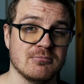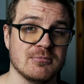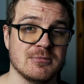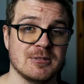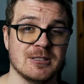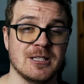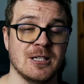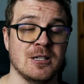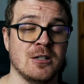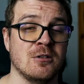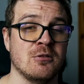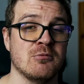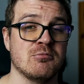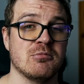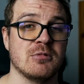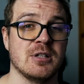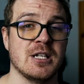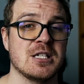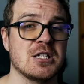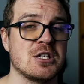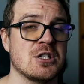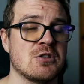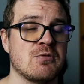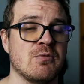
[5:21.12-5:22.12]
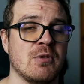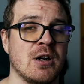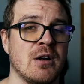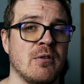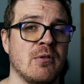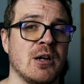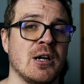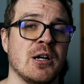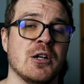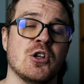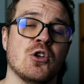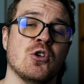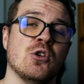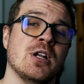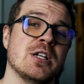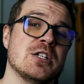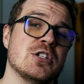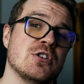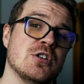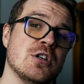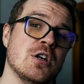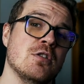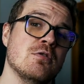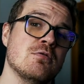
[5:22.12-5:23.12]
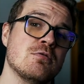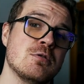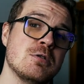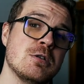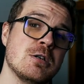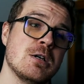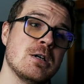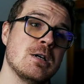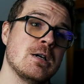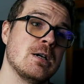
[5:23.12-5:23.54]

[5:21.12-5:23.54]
So that's just what I wanted to let you know.